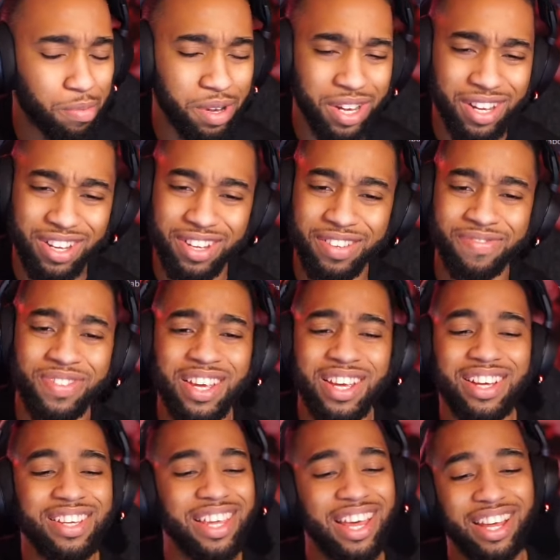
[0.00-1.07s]
but uh,
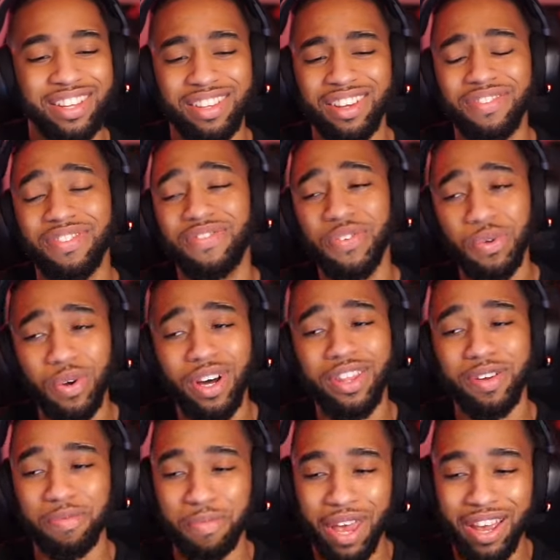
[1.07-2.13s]
yeah, a few
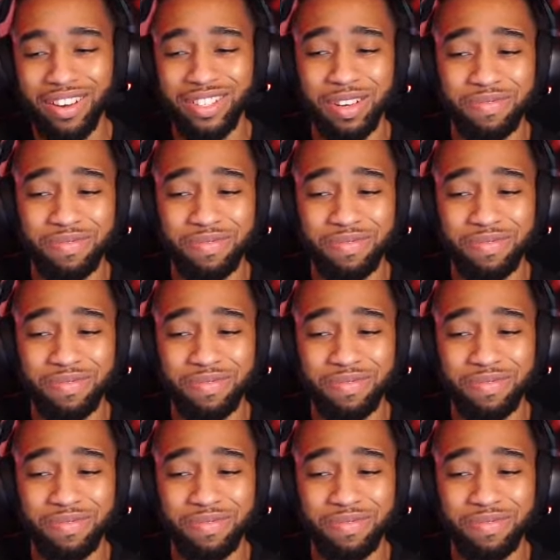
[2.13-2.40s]
other bangers.